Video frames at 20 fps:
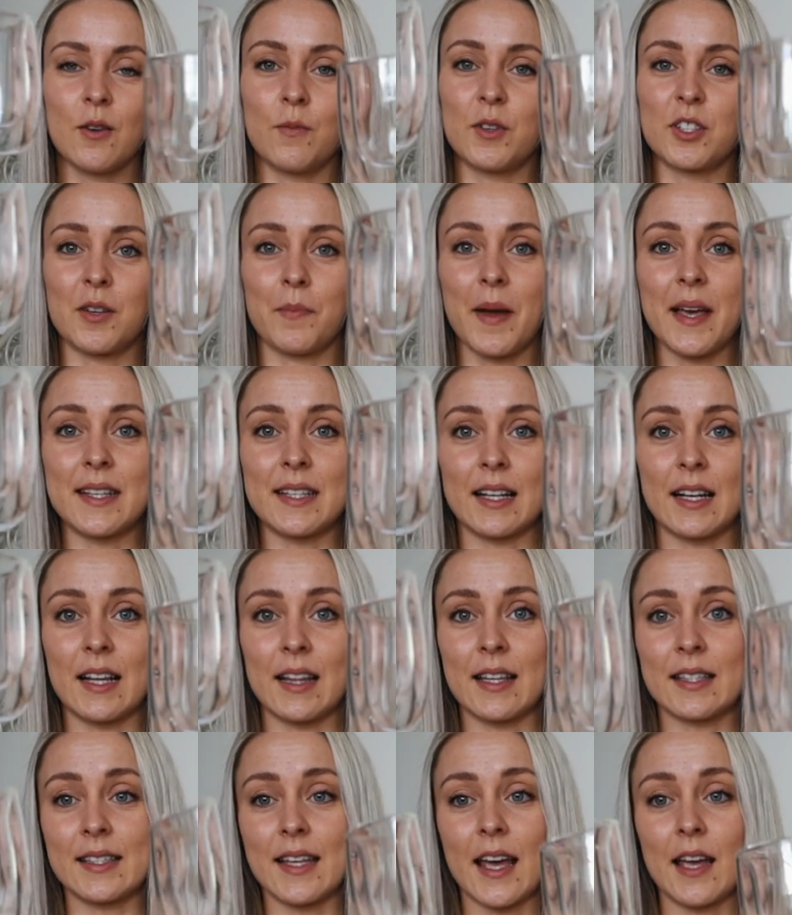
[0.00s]
which are
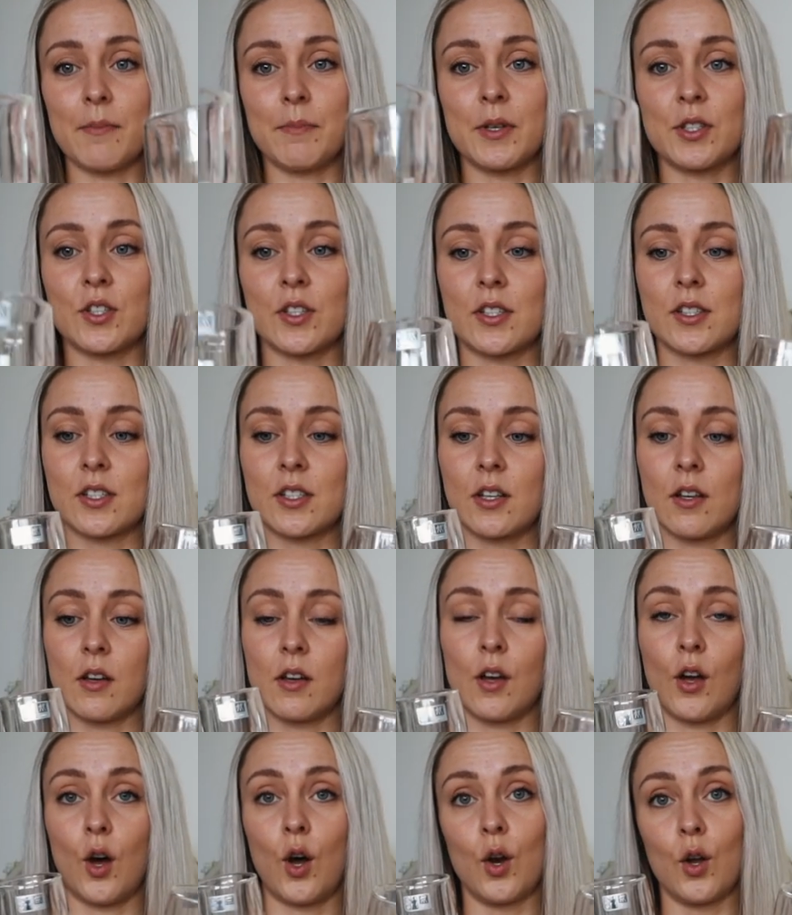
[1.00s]
basically the same but just
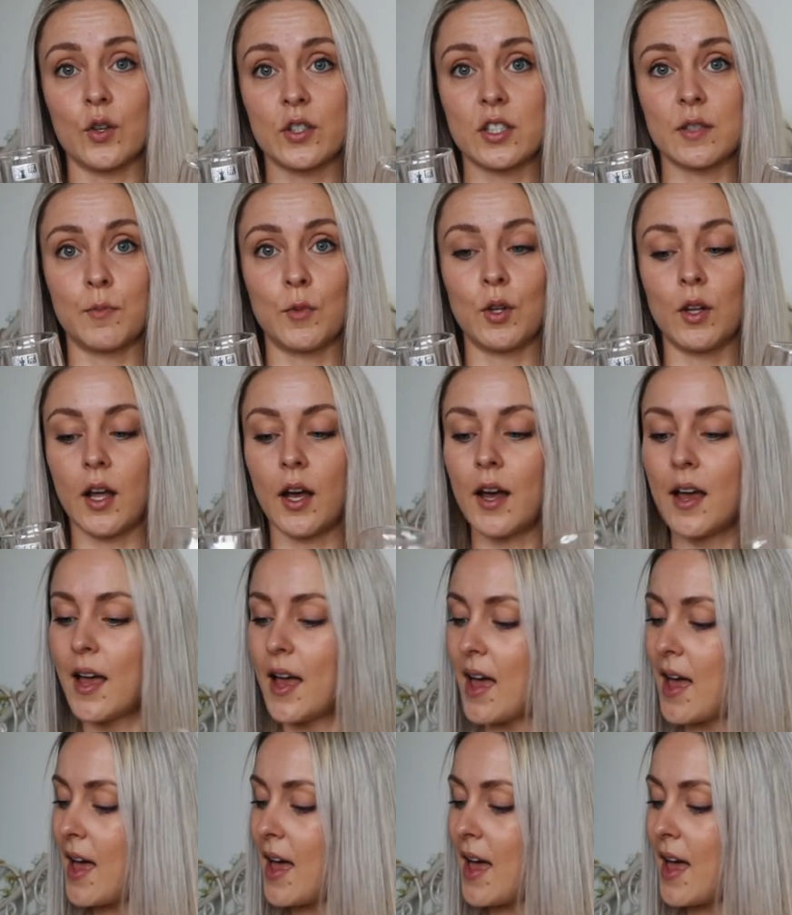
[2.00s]
a lot smaller,